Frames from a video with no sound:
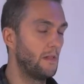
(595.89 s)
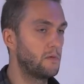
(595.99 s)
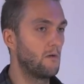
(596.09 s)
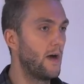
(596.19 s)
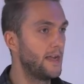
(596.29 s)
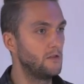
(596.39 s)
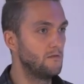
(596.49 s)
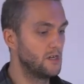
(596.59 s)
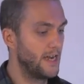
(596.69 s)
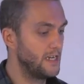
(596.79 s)
will provide you
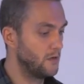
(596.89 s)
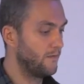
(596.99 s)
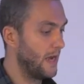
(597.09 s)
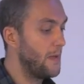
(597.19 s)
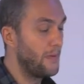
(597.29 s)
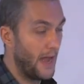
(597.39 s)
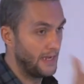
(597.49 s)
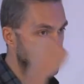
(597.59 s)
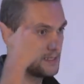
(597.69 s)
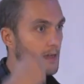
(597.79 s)
a variety of
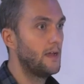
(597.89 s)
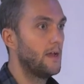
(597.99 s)
APIs